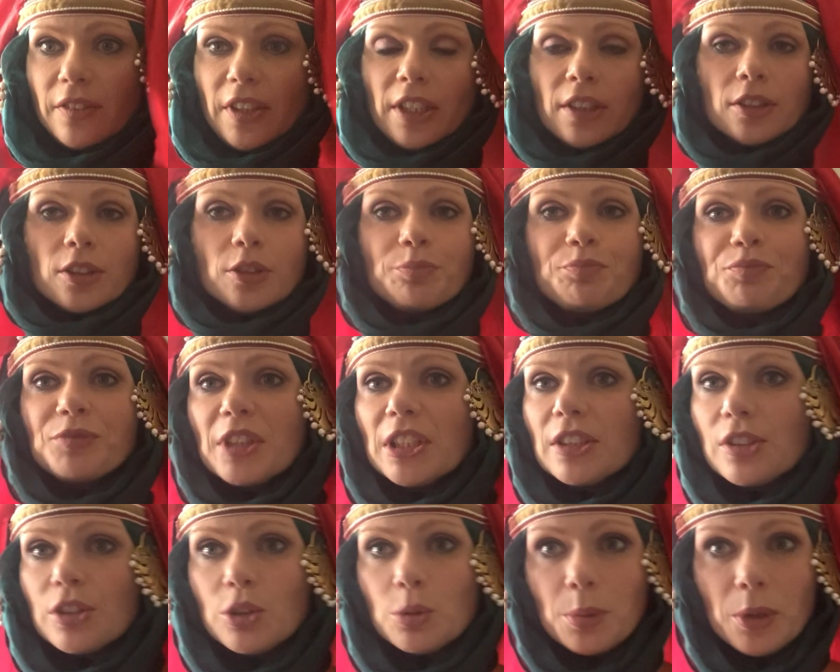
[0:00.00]
veils.
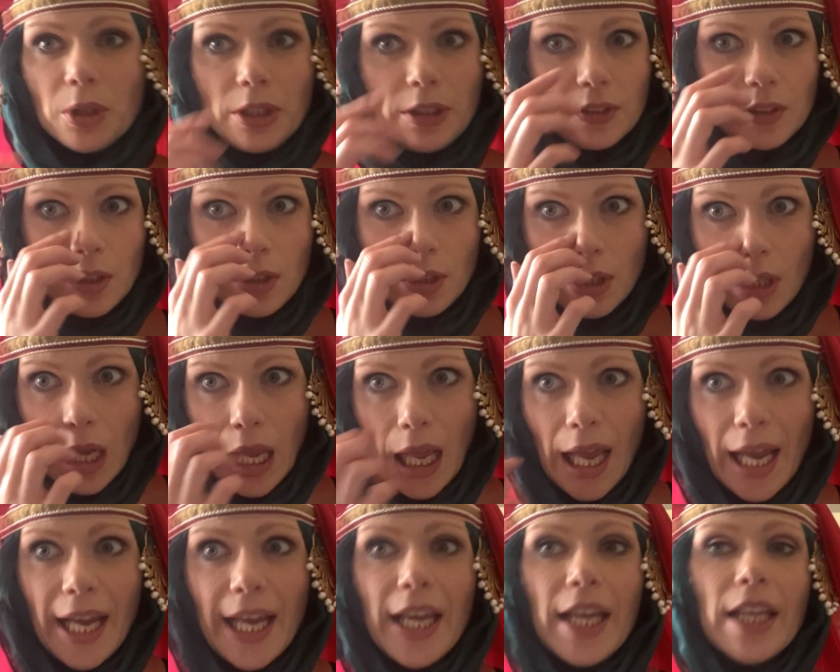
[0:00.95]
It's super easy.
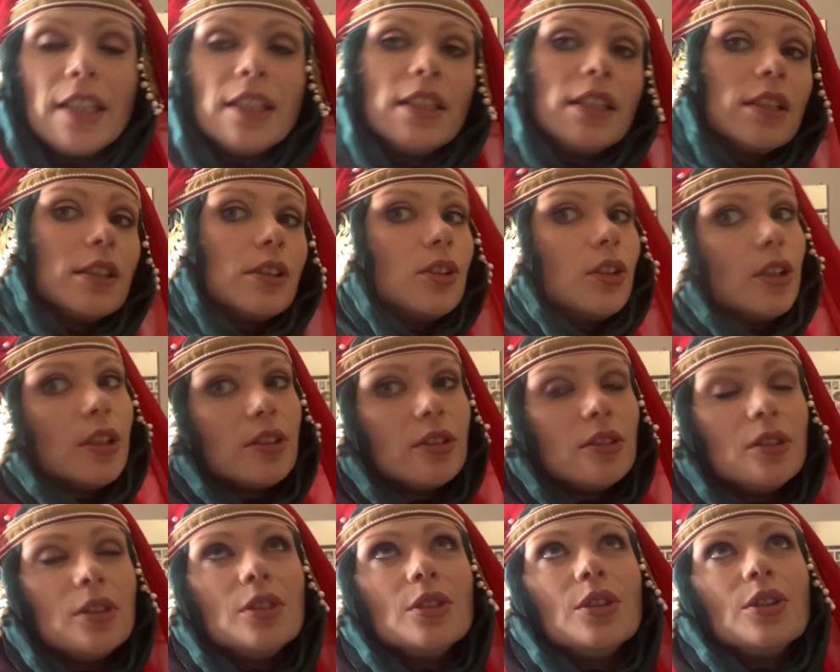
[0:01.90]
and it
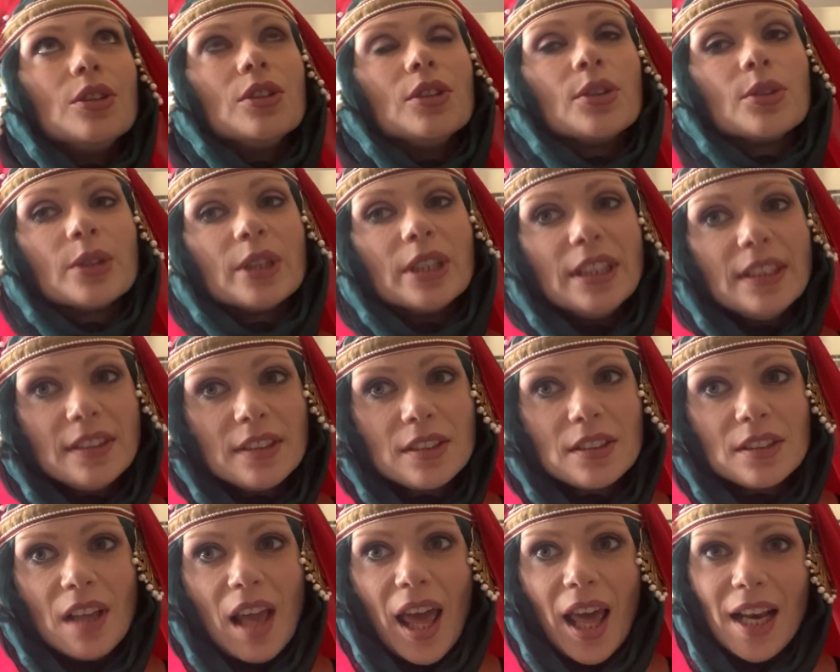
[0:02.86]
looks
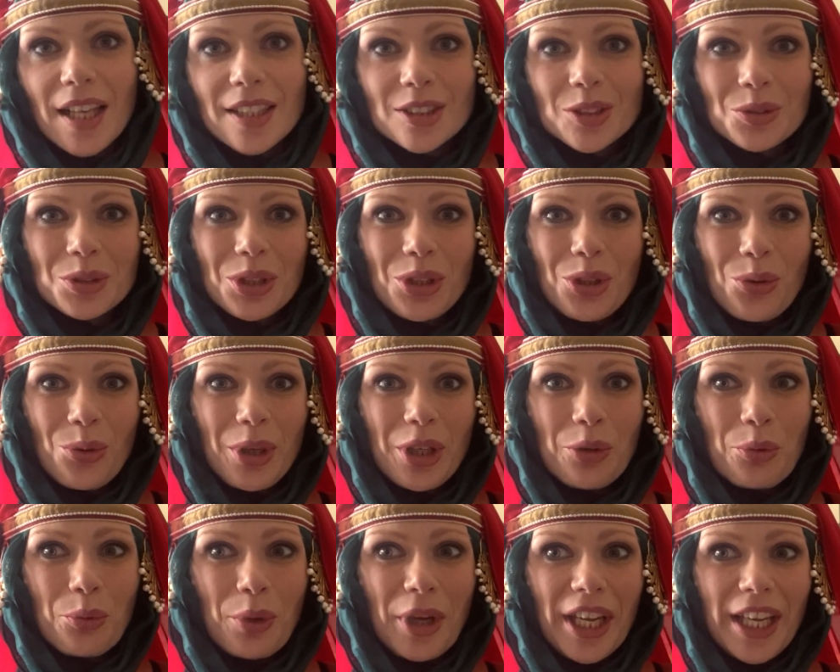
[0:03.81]
glorious, and it's a really
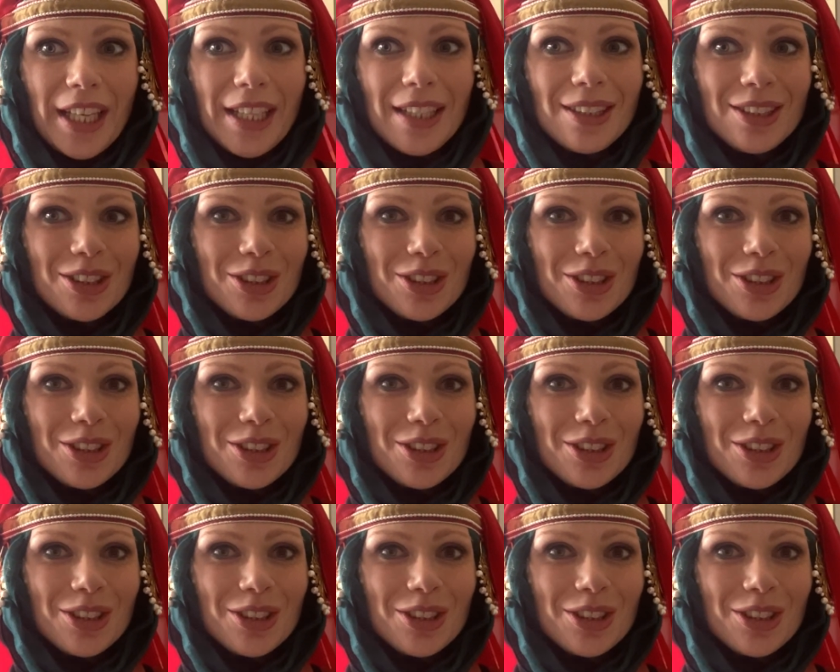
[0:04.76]
quick way